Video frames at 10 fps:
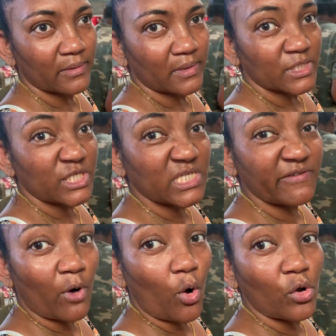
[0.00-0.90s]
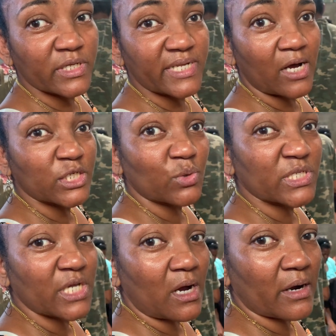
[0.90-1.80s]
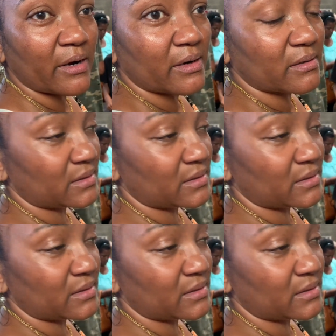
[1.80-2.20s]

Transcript: She's even older now. She was younger.